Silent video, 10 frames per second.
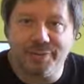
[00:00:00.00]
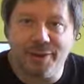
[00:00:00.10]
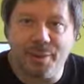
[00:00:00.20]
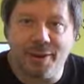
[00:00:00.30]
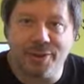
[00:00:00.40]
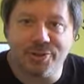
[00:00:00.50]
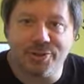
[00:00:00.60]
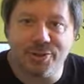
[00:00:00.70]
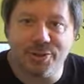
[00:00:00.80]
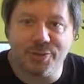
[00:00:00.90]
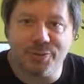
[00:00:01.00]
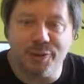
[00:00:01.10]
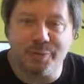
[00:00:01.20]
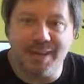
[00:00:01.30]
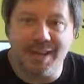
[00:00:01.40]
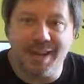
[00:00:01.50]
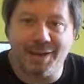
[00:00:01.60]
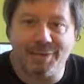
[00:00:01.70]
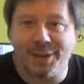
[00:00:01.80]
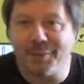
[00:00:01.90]
of an homage to Robert E.
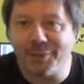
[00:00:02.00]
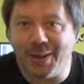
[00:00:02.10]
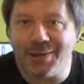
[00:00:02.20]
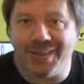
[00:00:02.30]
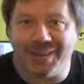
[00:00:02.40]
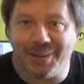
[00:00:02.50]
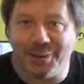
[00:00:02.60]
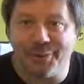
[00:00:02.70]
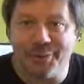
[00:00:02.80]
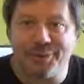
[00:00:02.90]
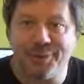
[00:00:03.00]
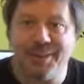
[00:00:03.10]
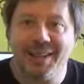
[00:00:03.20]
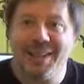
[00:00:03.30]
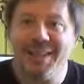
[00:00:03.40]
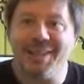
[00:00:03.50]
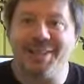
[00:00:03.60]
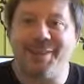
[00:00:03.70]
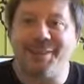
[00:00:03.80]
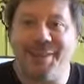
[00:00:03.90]
Howard. I'm not going down the Elric route.
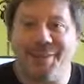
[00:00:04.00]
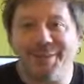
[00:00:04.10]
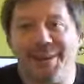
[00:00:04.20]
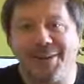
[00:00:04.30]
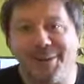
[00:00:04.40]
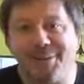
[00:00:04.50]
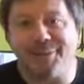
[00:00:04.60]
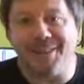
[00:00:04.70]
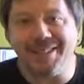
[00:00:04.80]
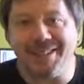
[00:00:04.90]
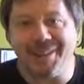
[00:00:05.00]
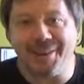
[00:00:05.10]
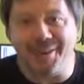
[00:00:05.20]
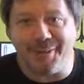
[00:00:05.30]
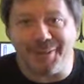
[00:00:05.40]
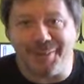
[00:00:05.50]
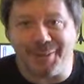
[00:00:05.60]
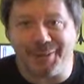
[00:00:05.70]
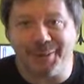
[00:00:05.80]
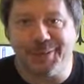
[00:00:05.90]
It's very much, I'm afraid, the
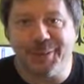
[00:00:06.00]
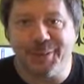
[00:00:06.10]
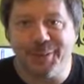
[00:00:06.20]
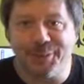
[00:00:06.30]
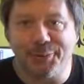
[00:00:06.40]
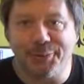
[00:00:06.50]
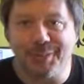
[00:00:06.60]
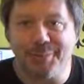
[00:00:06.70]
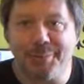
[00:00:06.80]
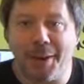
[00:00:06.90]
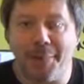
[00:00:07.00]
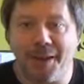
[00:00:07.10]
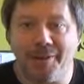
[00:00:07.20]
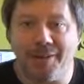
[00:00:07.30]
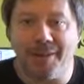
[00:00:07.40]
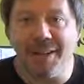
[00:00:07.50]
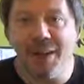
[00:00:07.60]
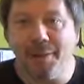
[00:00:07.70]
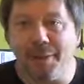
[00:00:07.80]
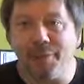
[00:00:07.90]
stereotypical northern barbarian.
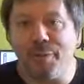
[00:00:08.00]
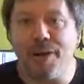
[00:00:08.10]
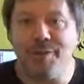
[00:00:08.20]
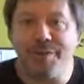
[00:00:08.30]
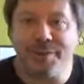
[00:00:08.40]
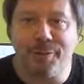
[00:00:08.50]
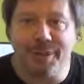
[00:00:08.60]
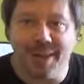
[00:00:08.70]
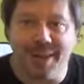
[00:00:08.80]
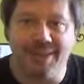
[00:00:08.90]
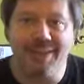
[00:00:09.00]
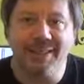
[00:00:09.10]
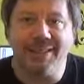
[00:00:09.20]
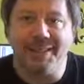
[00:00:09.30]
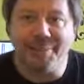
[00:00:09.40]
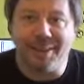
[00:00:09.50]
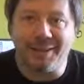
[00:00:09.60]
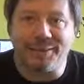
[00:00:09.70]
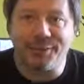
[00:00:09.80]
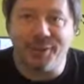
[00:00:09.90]
But we're hoping to put that out in
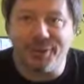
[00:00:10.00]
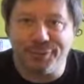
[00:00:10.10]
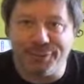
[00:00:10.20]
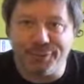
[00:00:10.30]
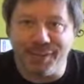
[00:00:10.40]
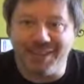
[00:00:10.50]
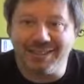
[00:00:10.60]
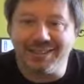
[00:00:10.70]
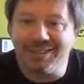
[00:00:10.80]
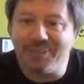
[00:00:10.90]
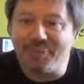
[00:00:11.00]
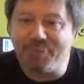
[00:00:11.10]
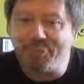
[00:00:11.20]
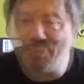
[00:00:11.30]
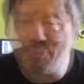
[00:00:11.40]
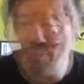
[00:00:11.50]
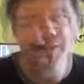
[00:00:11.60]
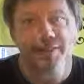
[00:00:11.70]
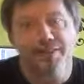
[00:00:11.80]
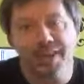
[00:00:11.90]
about 3 or 4 weeks.
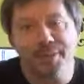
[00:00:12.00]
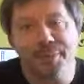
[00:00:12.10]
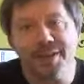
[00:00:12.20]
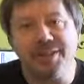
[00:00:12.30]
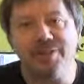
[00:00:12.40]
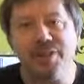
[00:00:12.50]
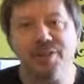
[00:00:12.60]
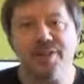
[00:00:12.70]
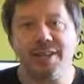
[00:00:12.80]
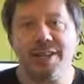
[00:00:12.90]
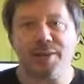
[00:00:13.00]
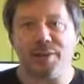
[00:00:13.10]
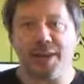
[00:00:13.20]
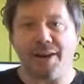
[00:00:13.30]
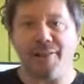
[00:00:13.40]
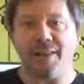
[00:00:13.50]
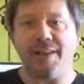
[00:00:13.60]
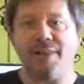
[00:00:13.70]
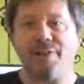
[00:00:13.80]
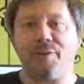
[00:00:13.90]
The second piece of news is we're currently
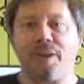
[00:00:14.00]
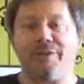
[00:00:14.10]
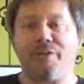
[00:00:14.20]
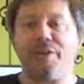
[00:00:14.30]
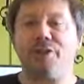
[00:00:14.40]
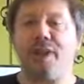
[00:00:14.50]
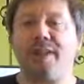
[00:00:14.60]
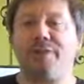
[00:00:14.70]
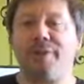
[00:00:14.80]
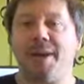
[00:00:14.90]
giving away a free track from